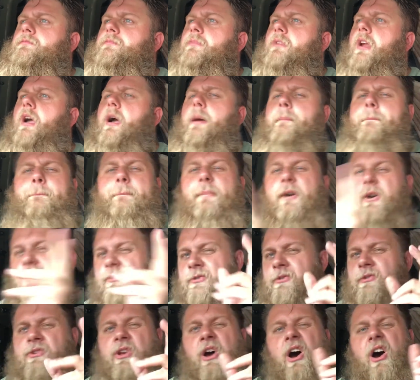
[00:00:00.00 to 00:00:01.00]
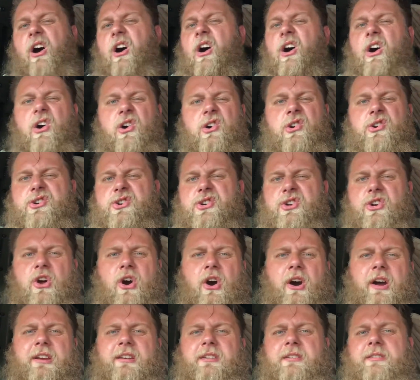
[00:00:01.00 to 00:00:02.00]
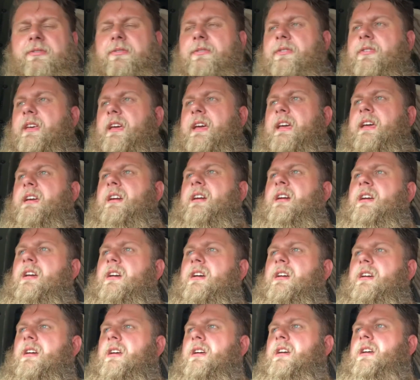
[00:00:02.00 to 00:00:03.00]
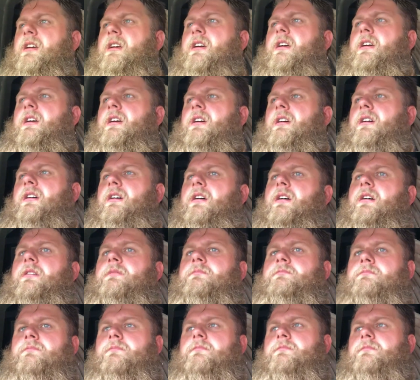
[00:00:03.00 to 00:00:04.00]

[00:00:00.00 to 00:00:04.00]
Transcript: a montage kind of thing. And